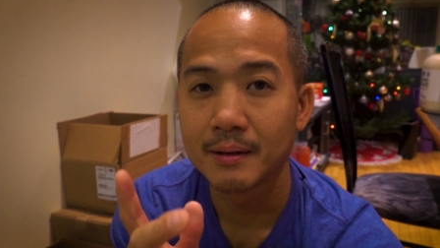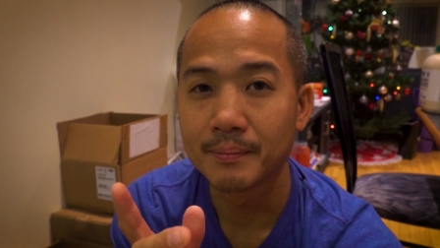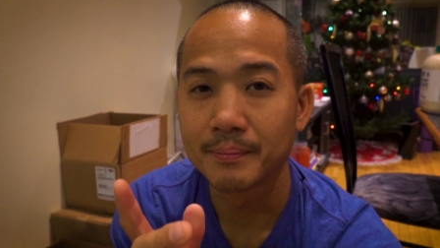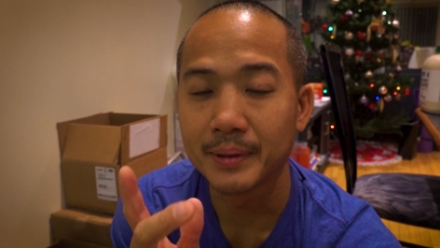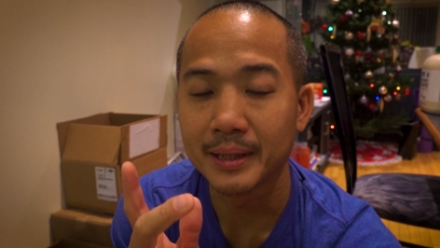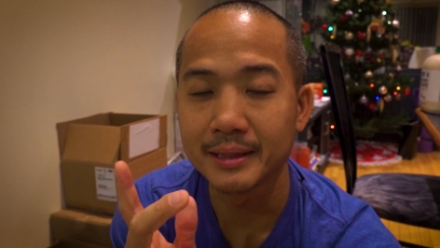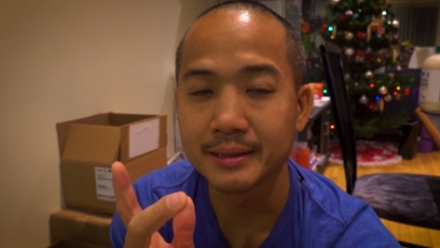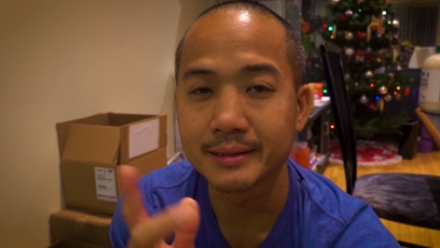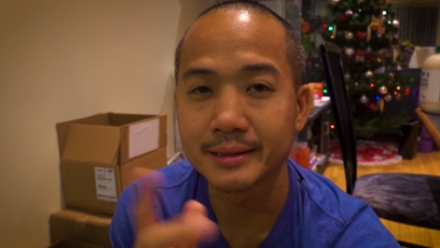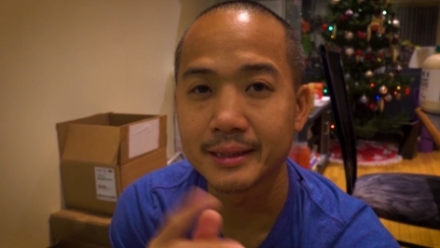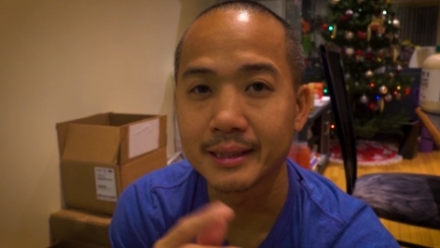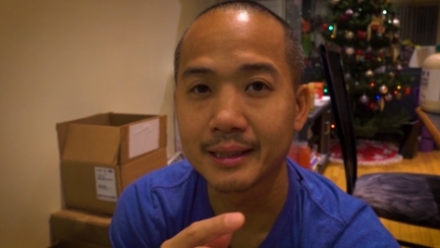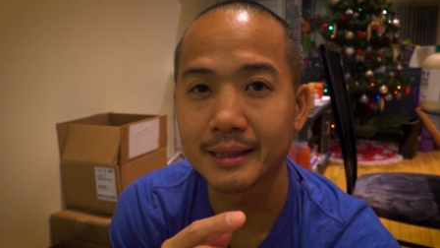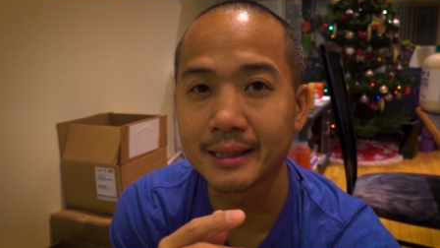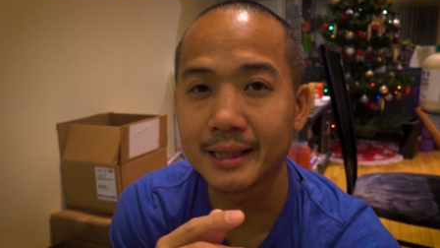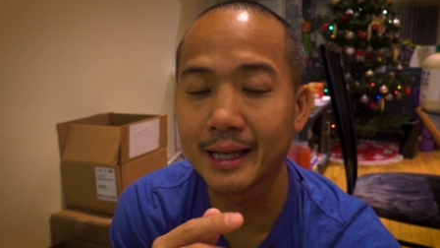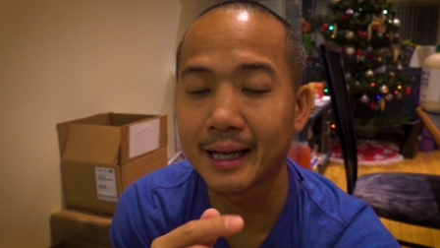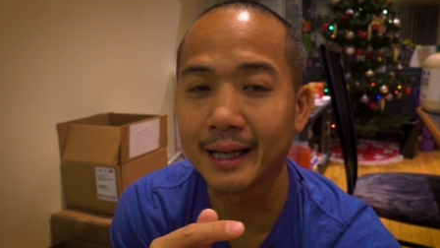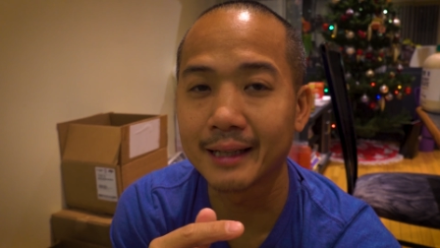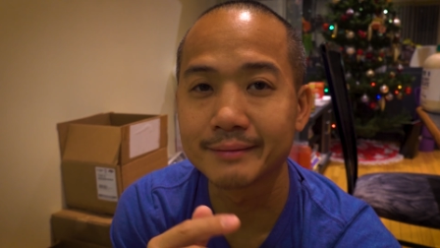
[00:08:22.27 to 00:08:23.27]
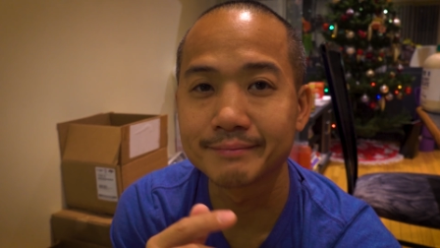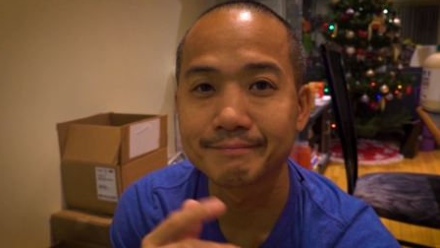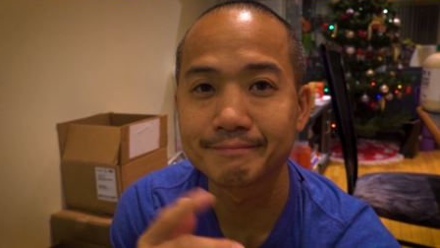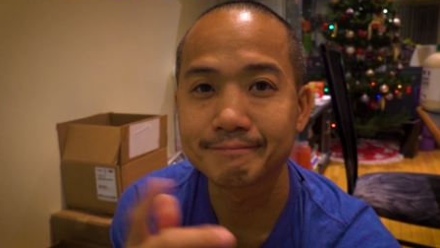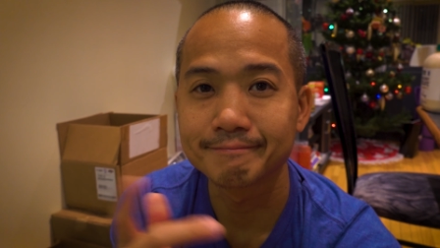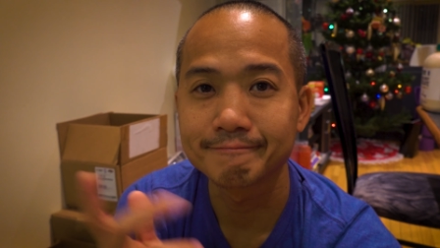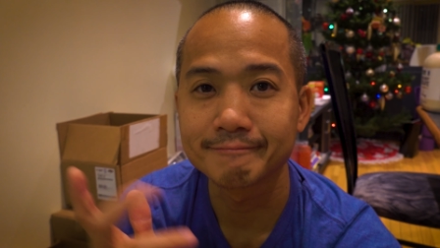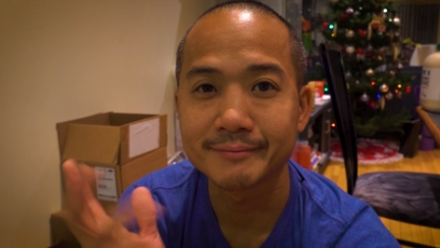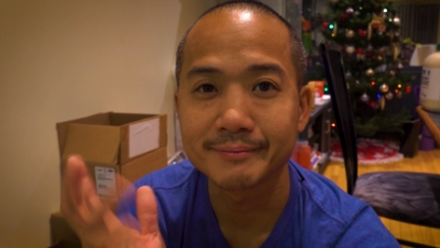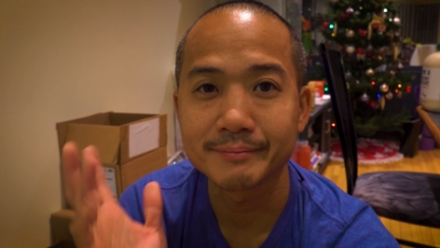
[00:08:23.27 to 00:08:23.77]
But yeah,
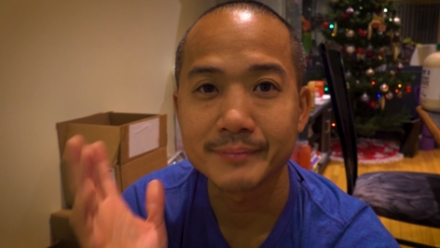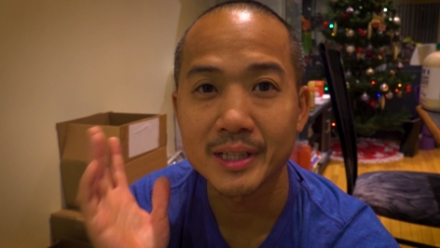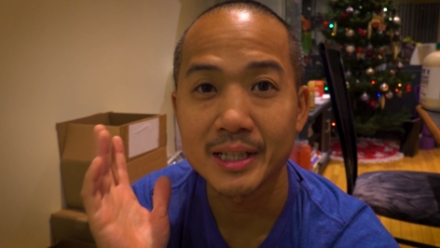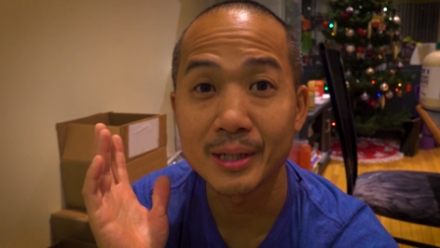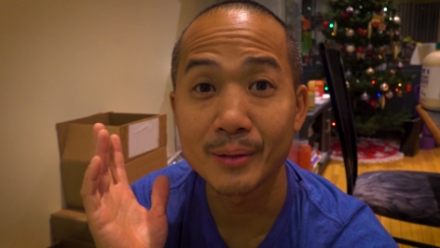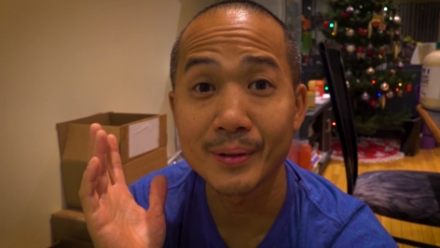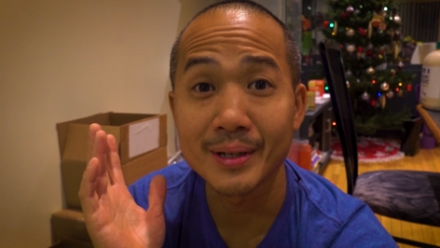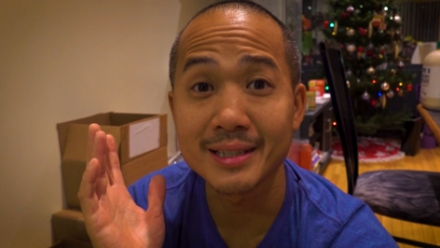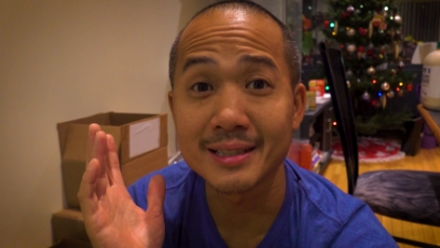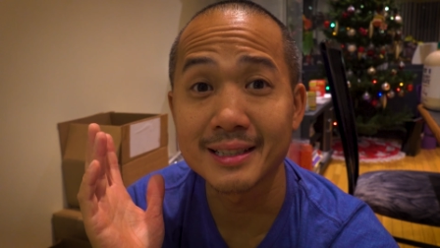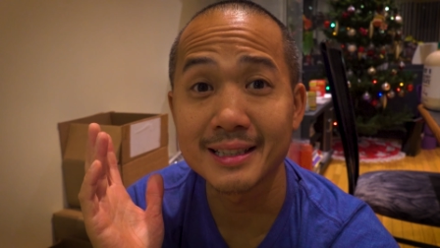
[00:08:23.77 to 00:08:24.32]
anyways,